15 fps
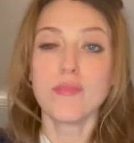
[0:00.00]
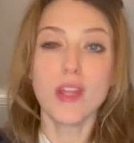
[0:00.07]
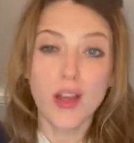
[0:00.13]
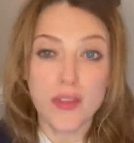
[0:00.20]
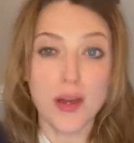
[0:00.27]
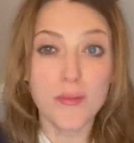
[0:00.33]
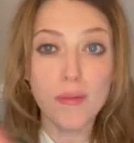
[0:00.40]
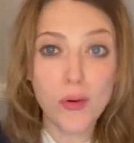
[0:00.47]

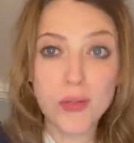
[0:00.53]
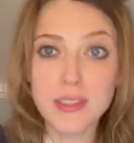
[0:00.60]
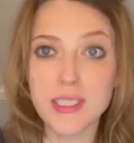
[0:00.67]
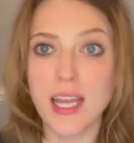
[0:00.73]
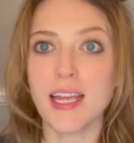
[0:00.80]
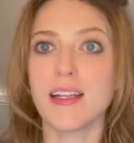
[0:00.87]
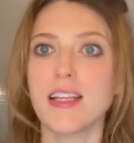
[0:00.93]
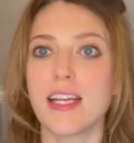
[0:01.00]
that most
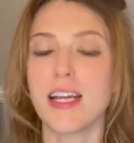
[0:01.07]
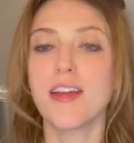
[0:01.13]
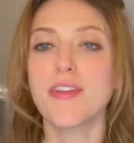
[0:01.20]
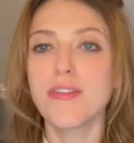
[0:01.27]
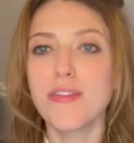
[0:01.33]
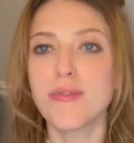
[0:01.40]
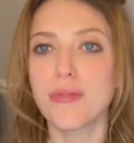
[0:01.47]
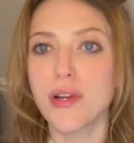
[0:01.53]
likely
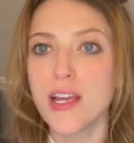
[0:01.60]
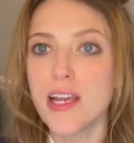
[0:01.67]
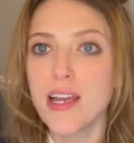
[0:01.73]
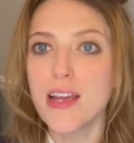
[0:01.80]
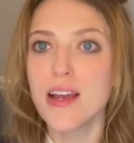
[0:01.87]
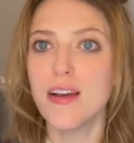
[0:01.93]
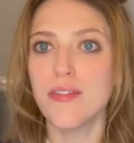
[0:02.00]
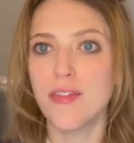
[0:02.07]
3
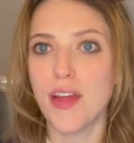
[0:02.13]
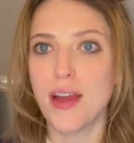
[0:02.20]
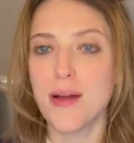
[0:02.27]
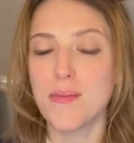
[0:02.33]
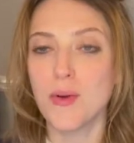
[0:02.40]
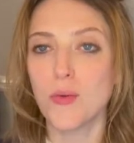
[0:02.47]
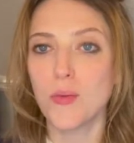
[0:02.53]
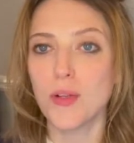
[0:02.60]
of
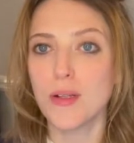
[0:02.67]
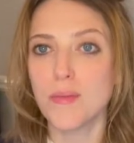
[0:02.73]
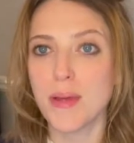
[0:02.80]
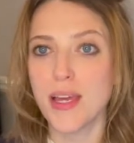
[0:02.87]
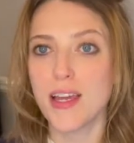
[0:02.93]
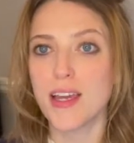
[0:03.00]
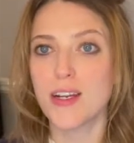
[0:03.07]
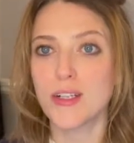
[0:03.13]
them will
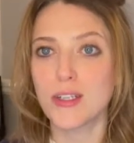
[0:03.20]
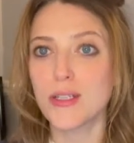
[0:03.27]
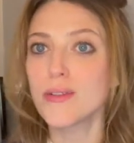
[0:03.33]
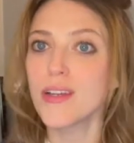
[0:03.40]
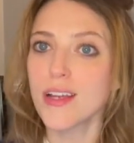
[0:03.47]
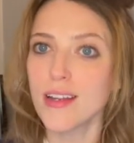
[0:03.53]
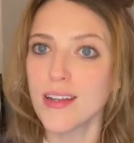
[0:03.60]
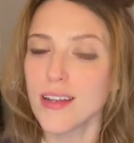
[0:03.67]
be
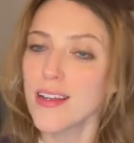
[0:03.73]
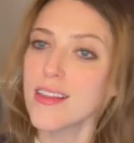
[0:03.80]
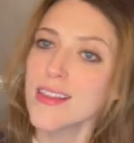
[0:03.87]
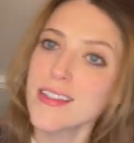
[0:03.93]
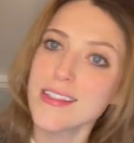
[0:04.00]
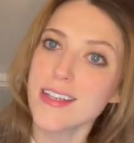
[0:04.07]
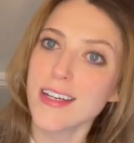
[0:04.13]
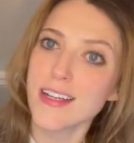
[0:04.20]
included in
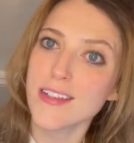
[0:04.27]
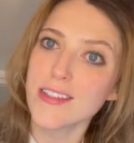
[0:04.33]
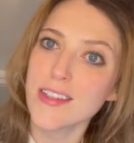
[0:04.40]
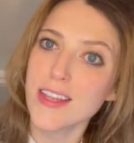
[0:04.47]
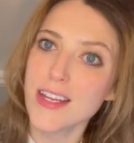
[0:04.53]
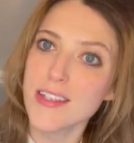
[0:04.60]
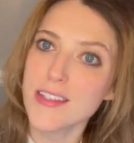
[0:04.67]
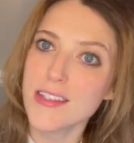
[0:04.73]
this year's
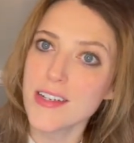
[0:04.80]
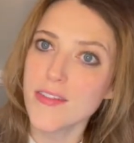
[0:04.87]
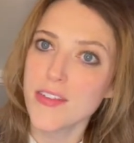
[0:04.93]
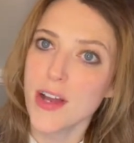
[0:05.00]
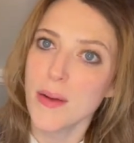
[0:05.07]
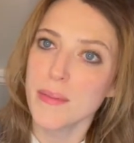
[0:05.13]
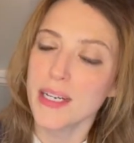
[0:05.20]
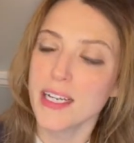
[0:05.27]
list of
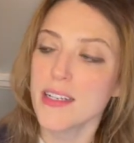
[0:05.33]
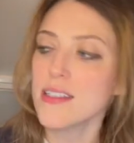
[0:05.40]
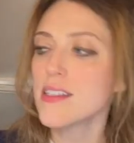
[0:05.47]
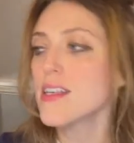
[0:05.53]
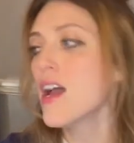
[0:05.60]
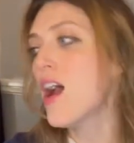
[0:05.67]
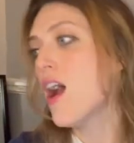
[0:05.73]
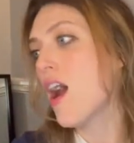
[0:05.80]
nominees.
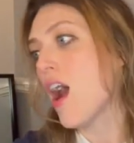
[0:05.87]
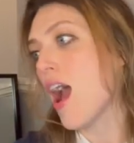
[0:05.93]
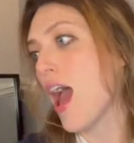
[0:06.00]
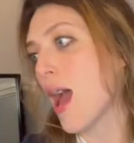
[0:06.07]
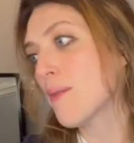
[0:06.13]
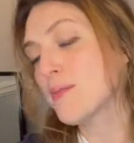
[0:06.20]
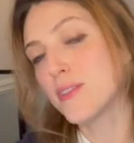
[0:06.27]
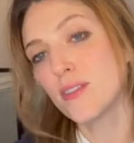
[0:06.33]

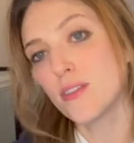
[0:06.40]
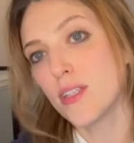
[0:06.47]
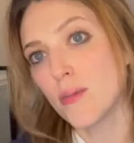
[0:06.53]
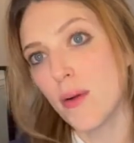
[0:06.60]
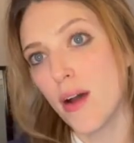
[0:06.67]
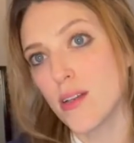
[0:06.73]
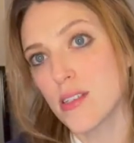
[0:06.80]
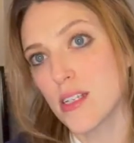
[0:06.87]
Absolutely
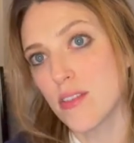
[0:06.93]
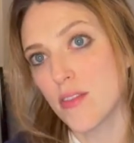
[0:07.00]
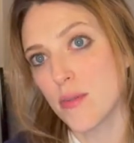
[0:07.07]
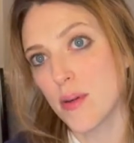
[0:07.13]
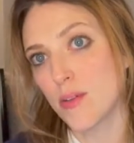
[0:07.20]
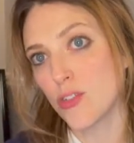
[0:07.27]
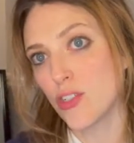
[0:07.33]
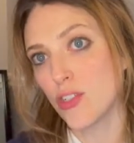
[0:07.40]
positive
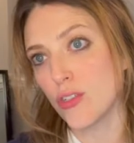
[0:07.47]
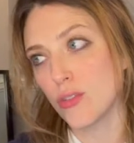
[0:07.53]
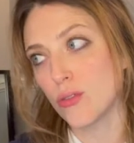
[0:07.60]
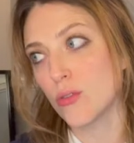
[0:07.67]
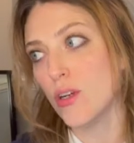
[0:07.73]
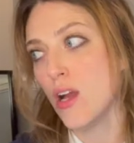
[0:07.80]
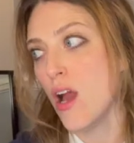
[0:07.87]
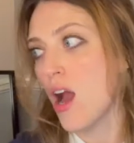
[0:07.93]
about
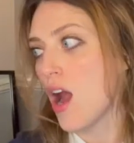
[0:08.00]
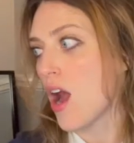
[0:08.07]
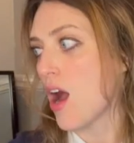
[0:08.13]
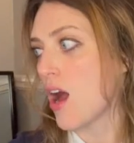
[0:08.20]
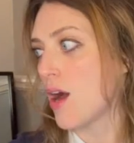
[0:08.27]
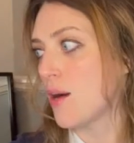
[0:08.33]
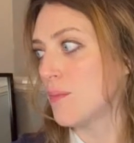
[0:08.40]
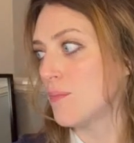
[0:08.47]
2.
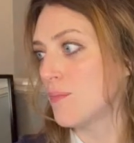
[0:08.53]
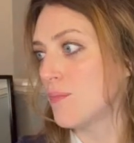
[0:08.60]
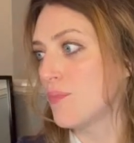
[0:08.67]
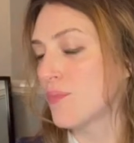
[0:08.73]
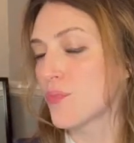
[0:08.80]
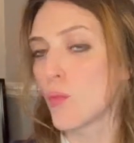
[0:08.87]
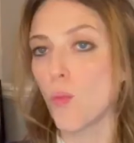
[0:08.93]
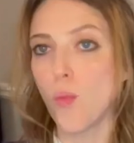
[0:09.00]

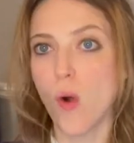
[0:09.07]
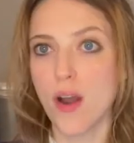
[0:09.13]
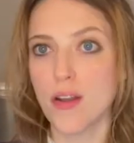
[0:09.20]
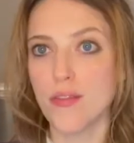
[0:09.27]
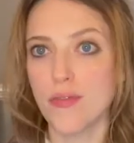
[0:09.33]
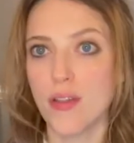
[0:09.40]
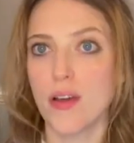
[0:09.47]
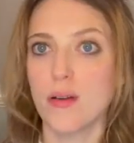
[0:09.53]
One
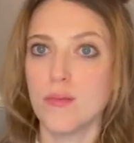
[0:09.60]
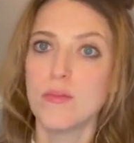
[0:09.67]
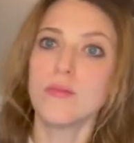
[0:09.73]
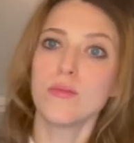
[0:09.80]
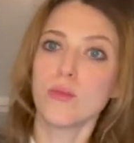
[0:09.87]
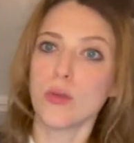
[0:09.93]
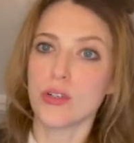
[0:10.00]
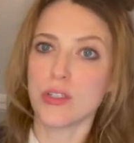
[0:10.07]
of them
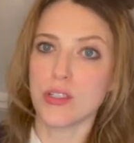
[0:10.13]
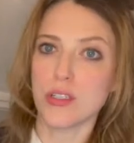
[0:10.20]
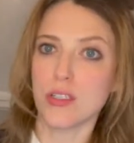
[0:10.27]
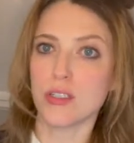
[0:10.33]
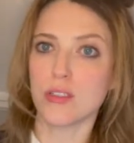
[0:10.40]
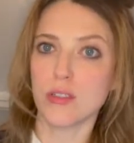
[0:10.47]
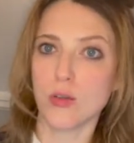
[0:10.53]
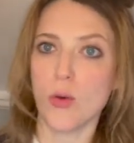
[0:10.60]
we're
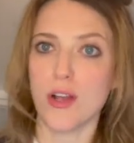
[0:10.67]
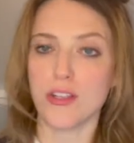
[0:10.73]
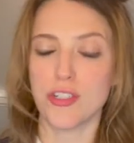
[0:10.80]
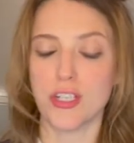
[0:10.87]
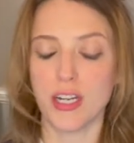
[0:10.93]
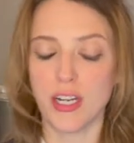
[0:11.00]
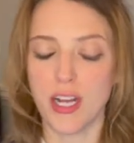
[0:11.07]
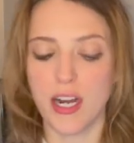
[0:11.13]
still
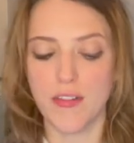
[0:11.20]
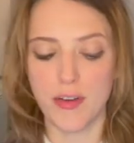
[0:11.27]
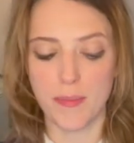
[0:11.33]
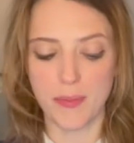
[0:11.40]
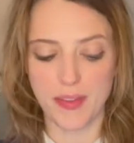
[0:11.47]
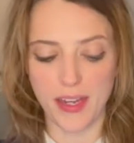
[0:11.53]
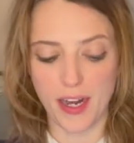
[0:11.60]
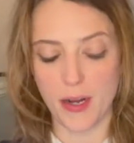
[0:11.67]
questioning, kind of up in
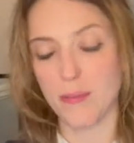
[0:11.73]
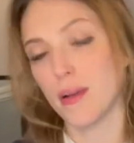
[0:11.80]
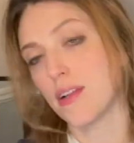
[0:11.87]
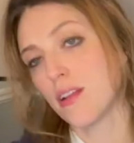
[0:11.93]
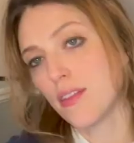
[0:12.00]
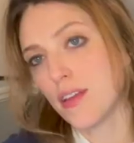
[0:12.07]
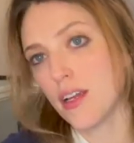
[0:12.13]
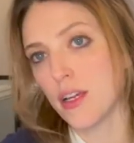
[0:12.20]
the air, but I
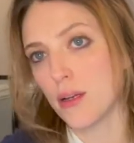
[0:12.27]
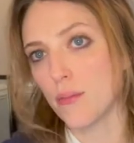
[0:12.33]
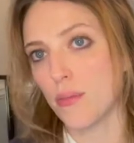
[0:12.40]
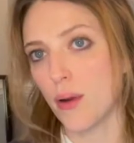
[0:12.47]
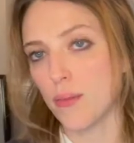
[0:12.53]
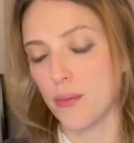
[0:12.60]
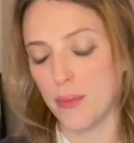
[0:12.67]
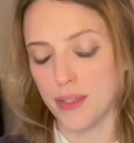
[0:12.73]
think it
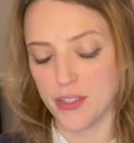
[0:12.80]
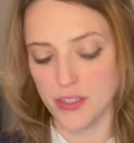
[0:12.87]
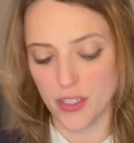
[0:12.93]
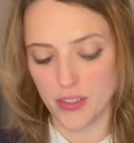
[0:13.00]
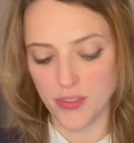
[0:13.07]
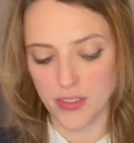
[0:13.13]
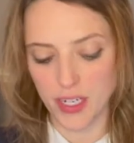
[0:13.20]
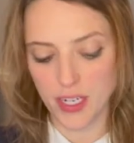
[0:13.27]
probably
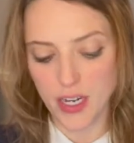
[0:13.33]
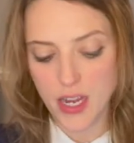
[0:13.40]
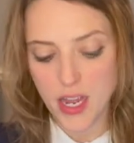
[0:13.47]
deserves it.